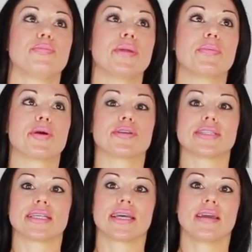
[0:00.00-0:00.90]
Me
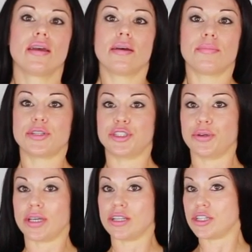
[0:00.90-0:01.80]
personally, but
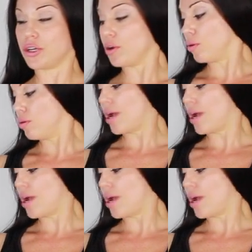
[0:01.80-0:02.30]
you can do